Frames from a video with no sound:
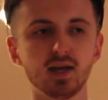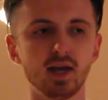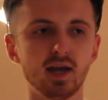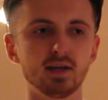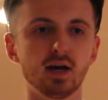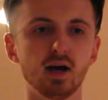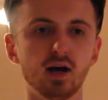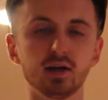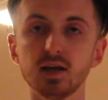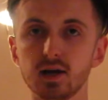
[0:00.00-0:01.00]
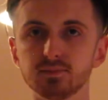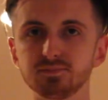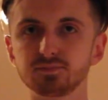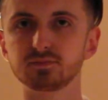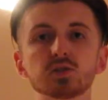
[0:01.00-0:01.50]
And yeah.
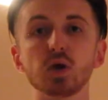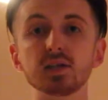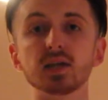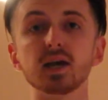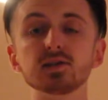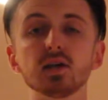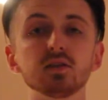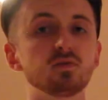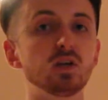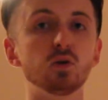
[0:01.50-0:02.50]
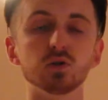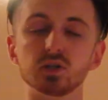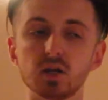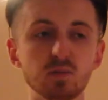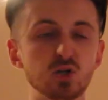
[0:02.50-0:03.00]
So guys, like I said, this video is
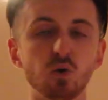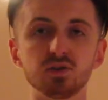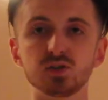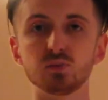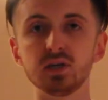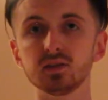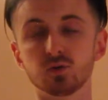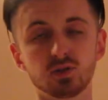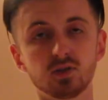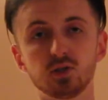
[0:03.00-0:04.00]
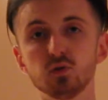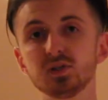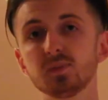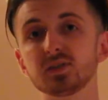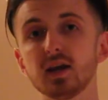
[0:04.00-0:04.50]
just going to be short and sweet. Those are the two
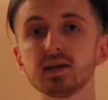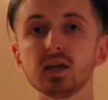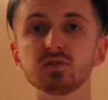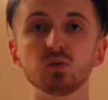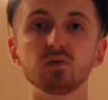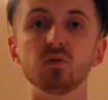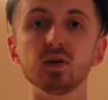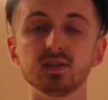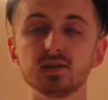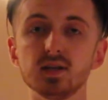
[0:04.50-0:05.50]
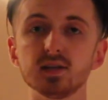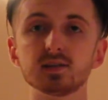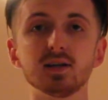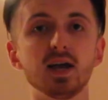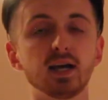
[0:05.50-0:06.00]
tips that I'd give to avoid
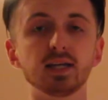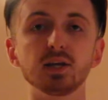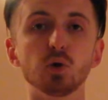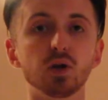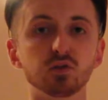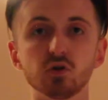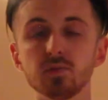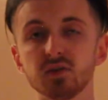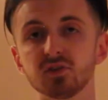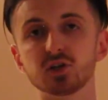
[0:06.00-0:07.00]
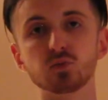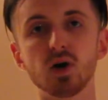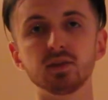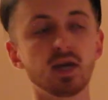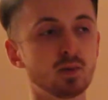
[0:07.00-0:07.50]
dizziness. Again, going through them, the first
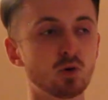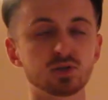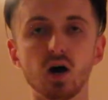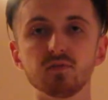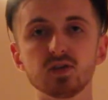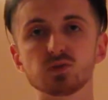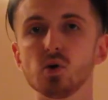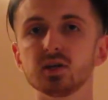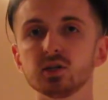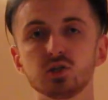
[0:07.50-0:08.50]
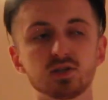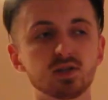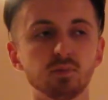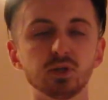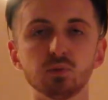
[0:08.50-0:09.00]
one and the most obvious one is just
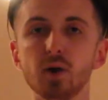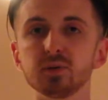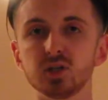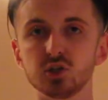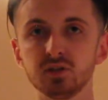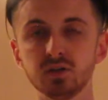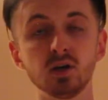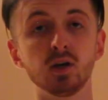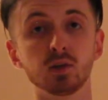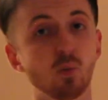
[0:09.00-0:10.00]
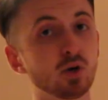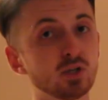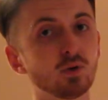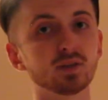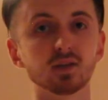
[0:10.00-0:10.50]
simply repetition. The more you
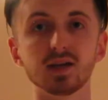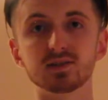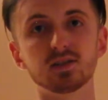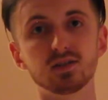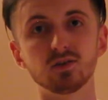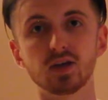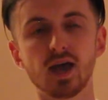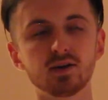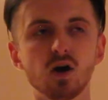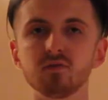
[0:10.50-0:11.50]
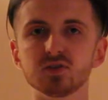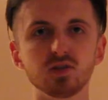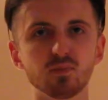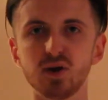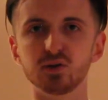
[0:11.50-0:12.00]
do it, the less dizzy you'll get, and
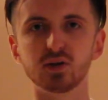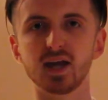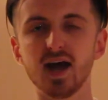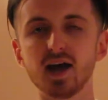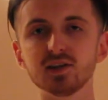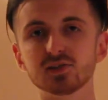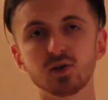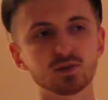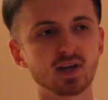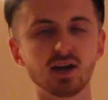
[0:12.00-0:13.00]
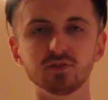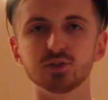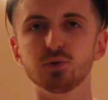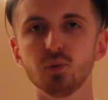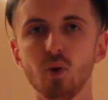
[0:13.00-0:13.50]
obviously the better you'll get at it, so it's kind of a
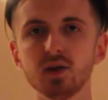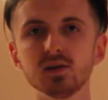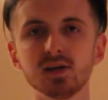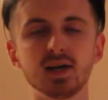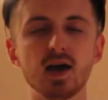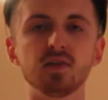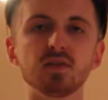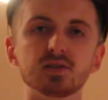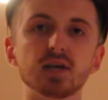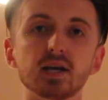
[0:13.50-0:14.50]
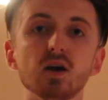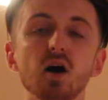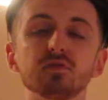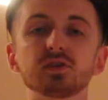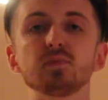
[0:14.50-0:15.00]
2-in-1. And then the second
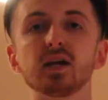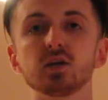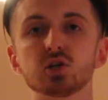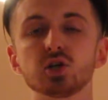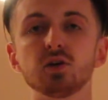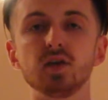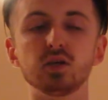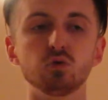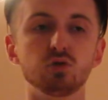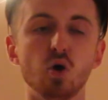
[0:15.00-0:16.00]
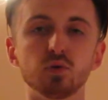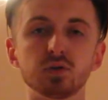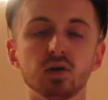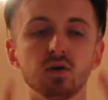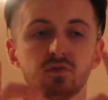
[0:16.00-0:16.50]
off is making sure that you don't
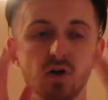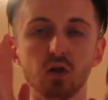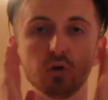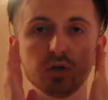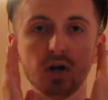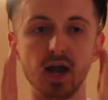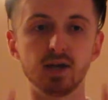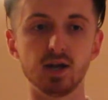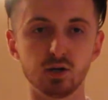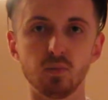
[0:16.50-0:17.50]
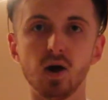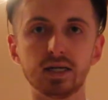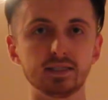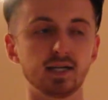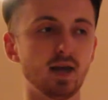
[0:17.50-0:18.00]
follow your head and your
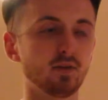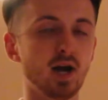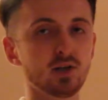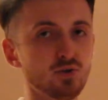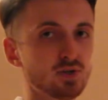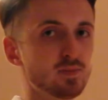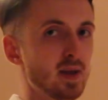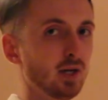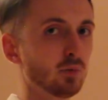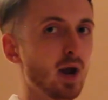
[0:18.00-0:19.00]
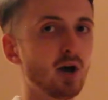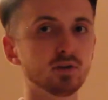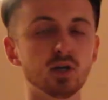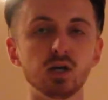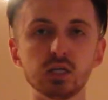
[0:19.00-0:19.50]
body together as you're spinning around.
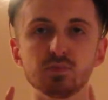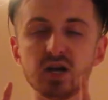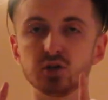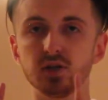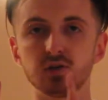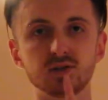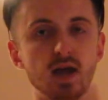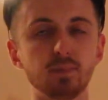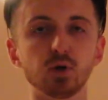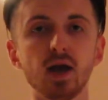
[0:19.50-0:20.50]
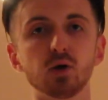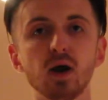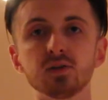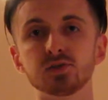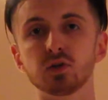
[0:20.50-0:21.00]
You make sure that you snap your head
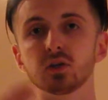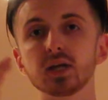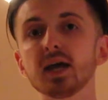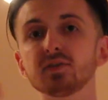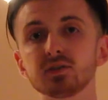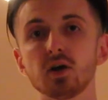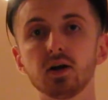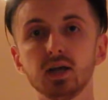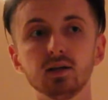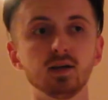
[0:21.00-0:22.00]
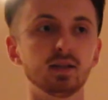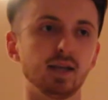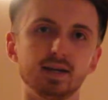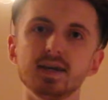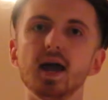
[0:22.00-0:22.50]
around so you're looking at the target
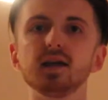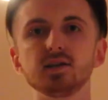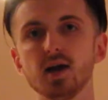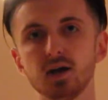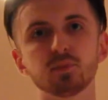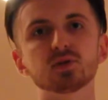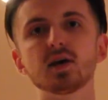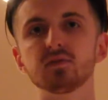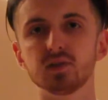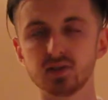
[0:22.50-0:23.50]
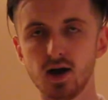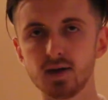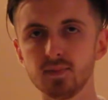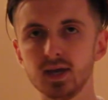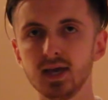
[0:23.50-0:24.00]
like 99% of the
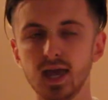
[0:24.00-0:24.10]
time.